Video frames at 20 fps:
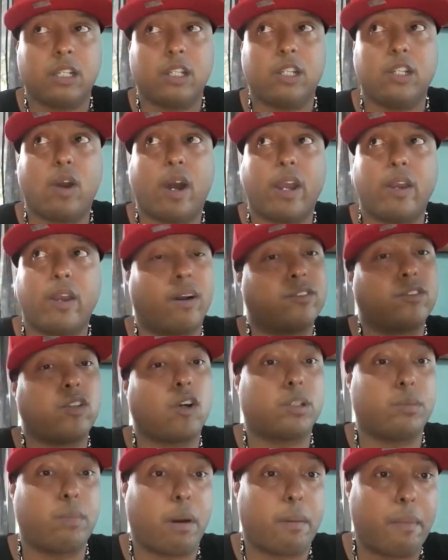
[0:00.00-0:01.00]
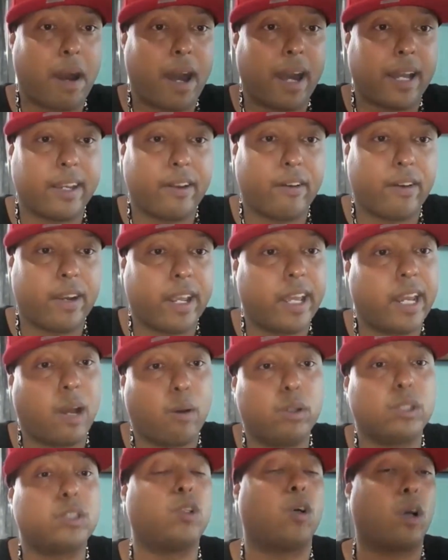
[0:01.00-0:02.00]
I know I've talked about mine here and there, and I
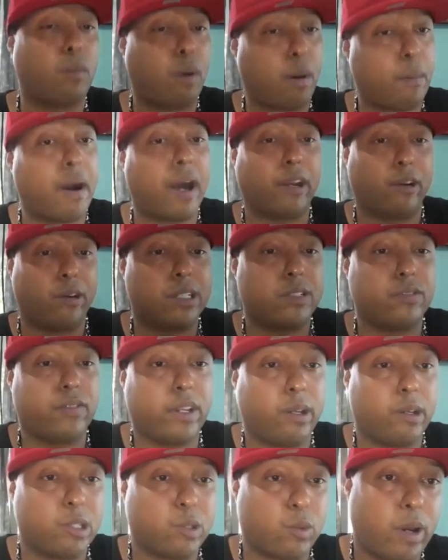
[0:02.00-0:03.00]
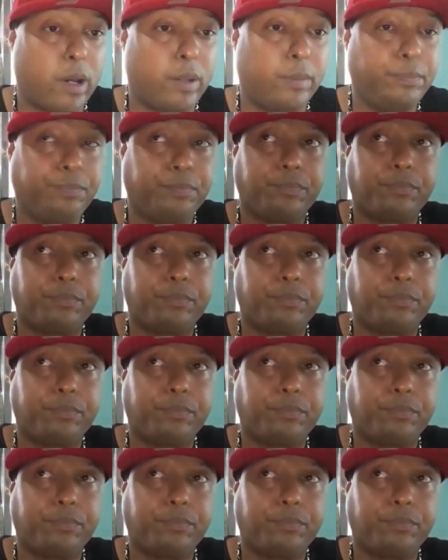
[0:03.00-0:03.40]
will talk about mine on this video as well.